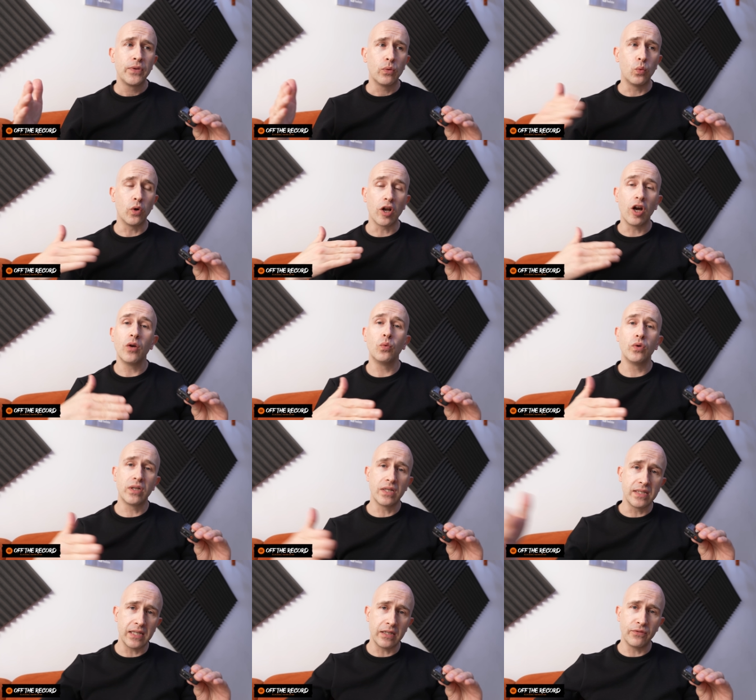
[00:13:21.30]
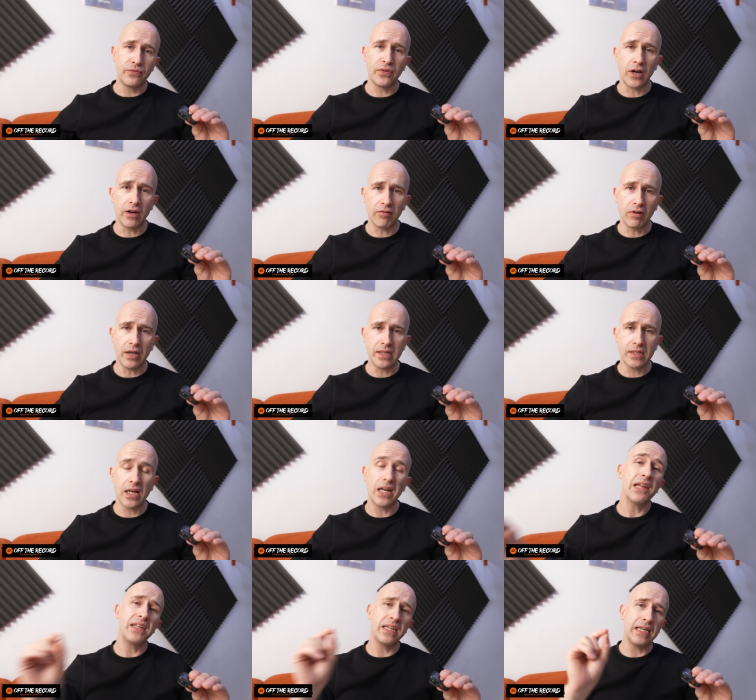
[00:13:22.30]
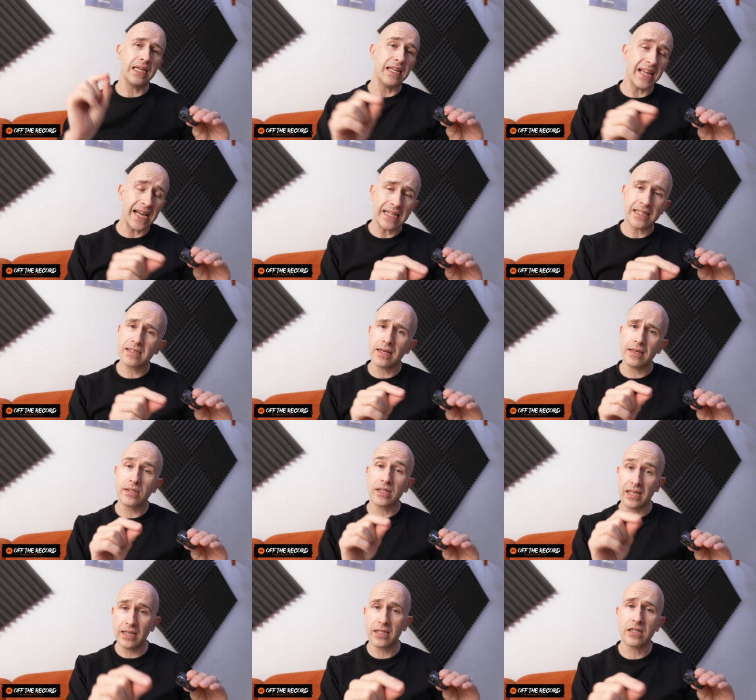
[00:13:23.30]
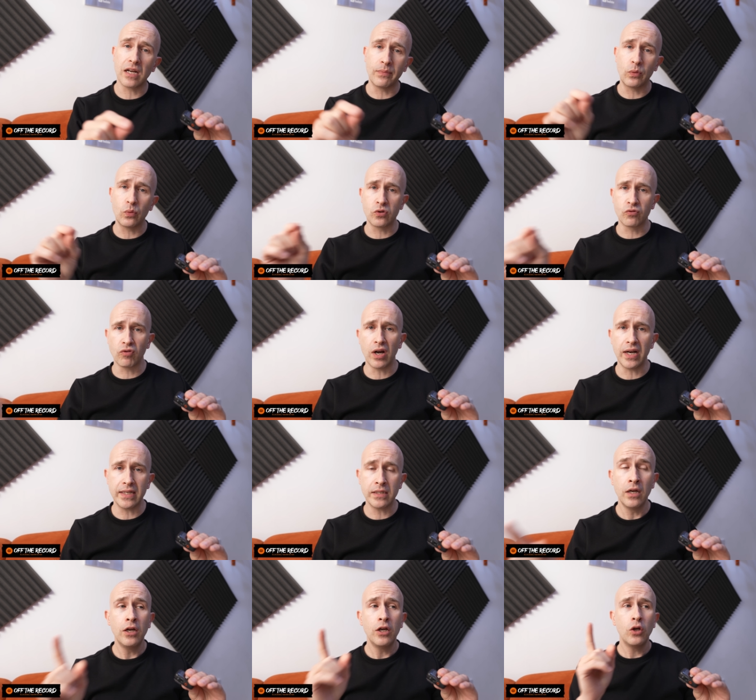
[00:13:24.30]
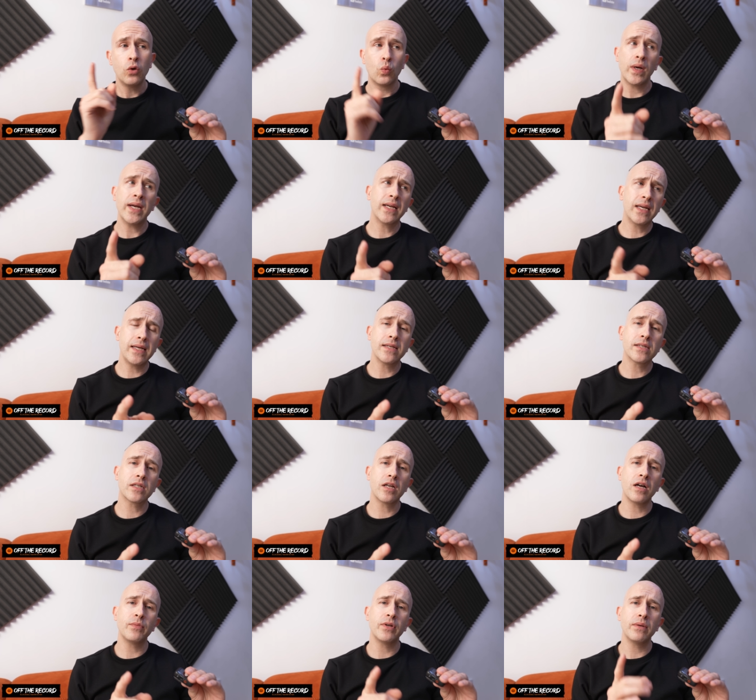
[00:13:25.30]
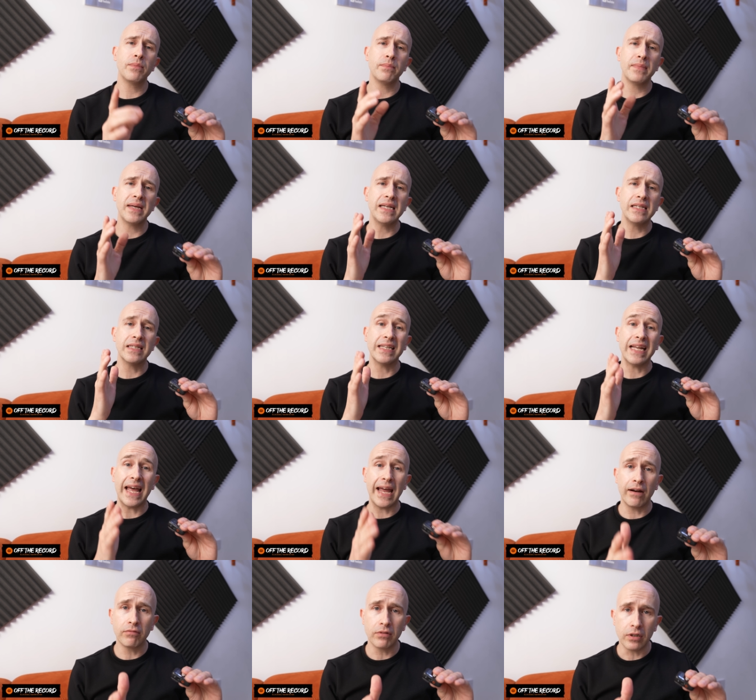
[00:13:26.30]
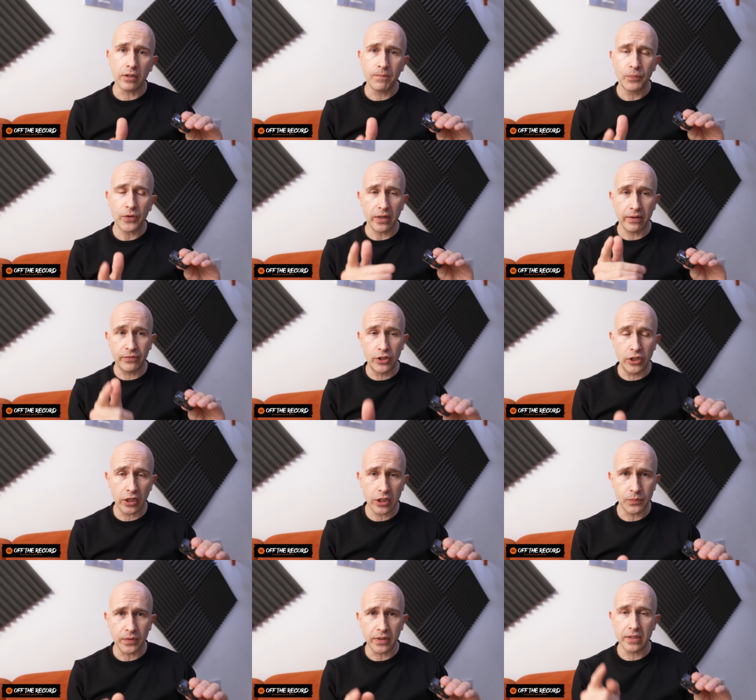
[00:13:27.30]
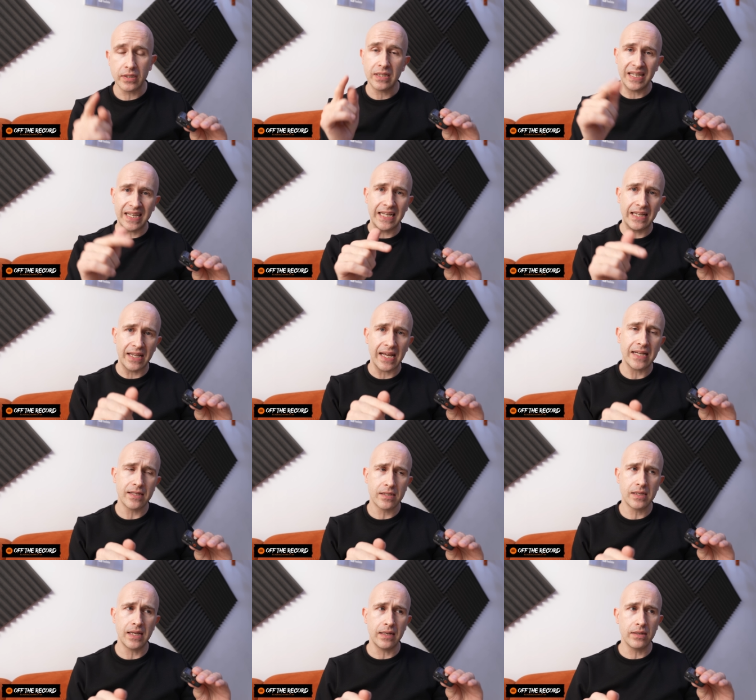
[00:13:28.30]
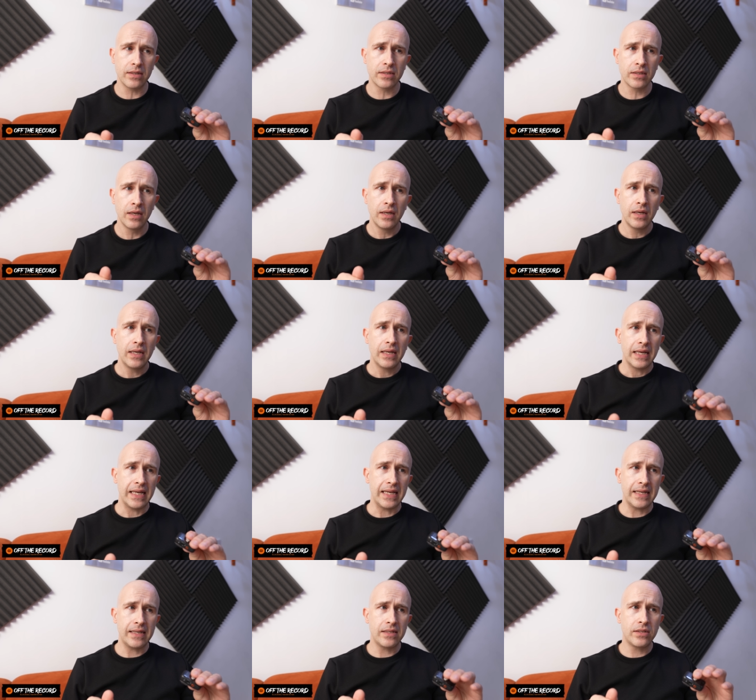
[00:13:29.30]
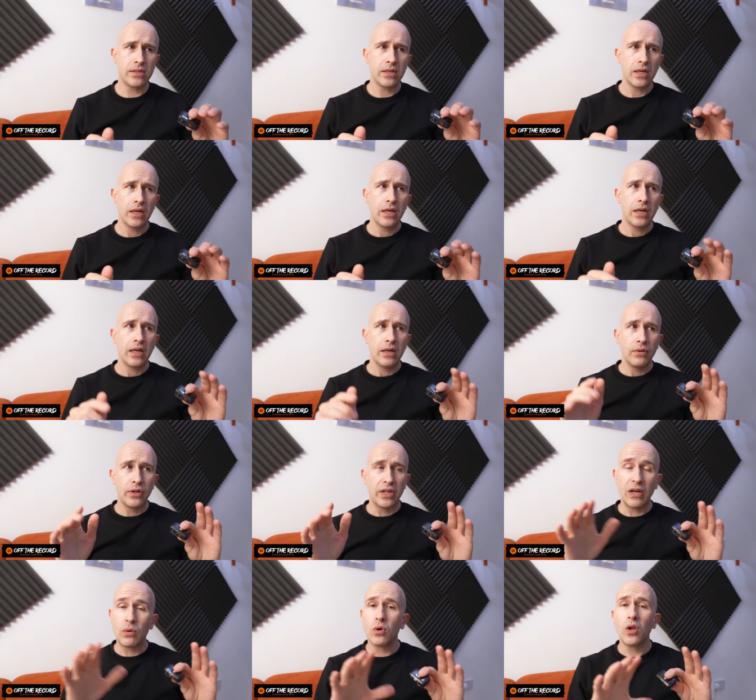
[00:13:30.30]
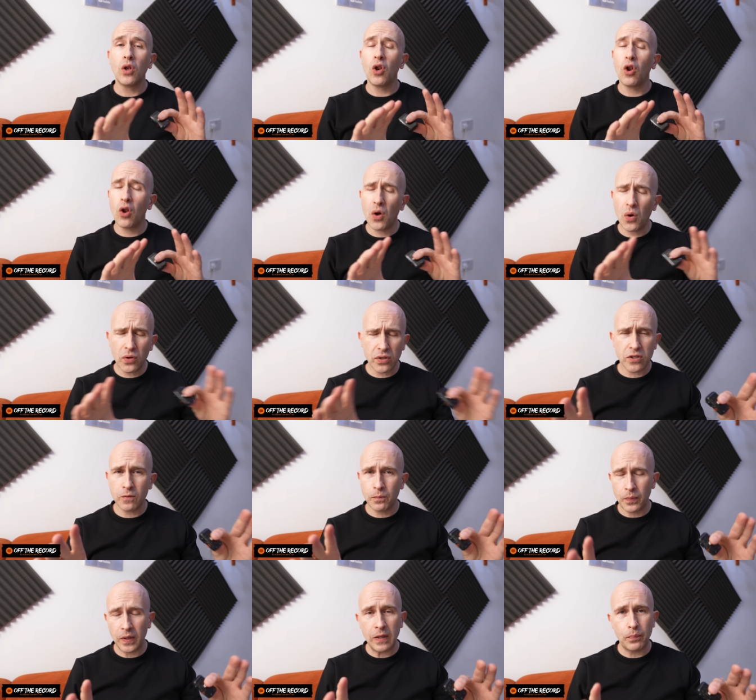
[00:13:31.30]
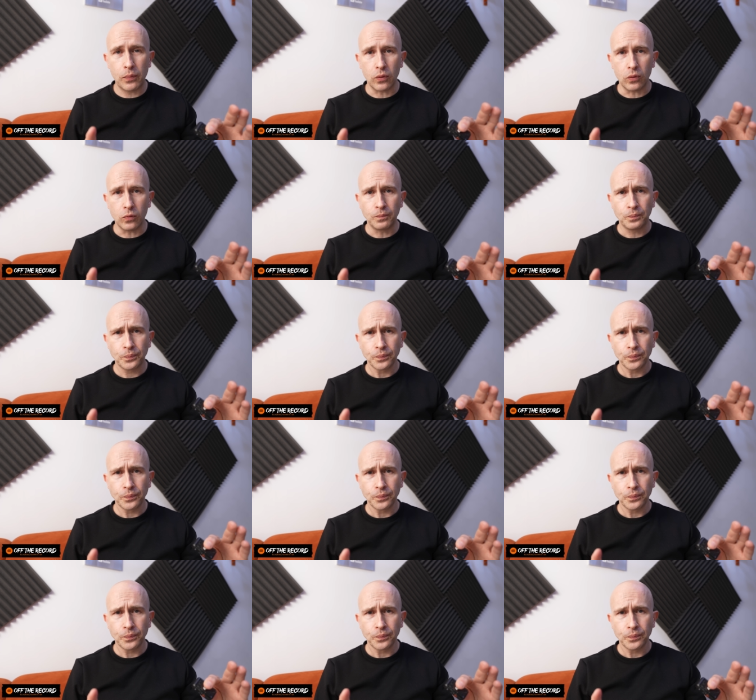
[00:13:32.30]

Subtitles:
what I would consider far-right. And I think in that sense, Keir Starmer was right. Where Keir Starmer made an error of judgment in that sense is there were lots of people